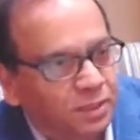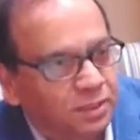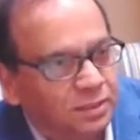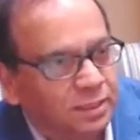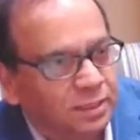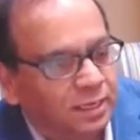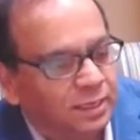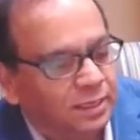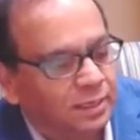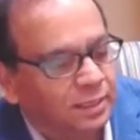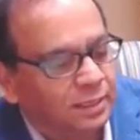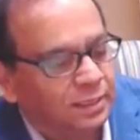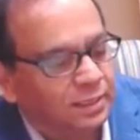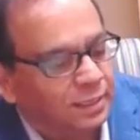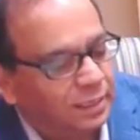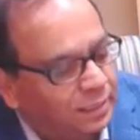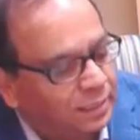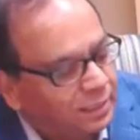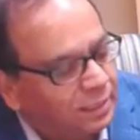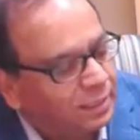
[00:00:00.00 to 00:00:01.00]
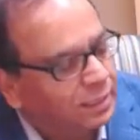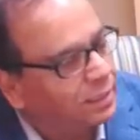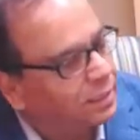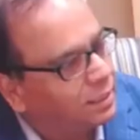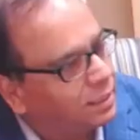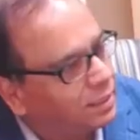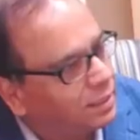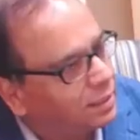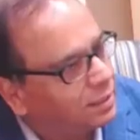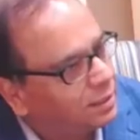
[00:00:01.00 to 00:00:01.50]
that
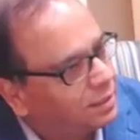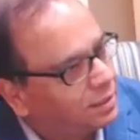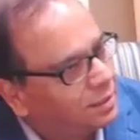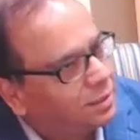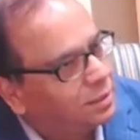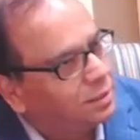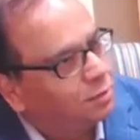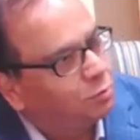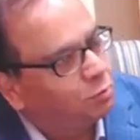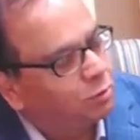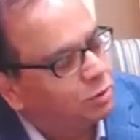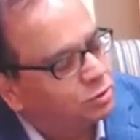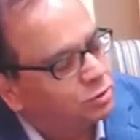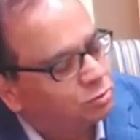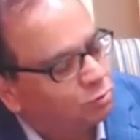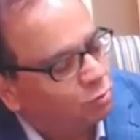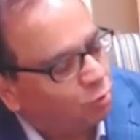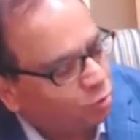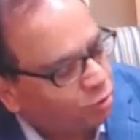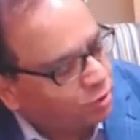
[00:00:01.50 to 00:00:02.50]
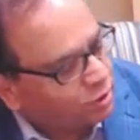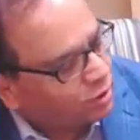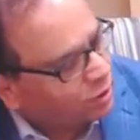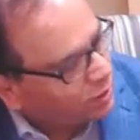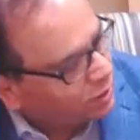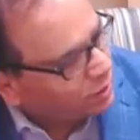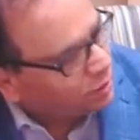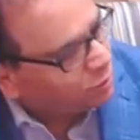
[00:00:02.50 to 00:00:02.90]
India was not ready